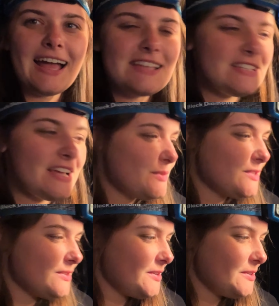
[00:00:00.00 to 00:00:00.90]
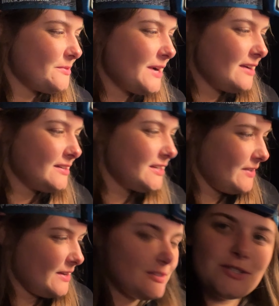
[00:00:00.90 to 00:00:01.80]
As I was looking around, I
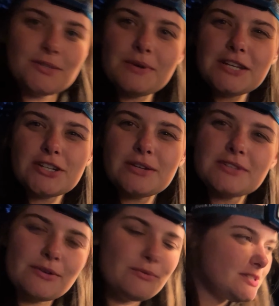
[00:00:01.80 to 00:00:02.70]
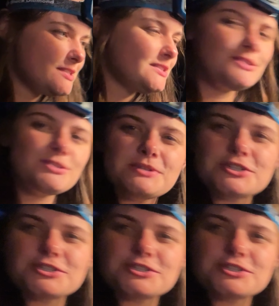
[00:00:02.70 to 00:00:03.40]
found a switch and I was like, what does this switch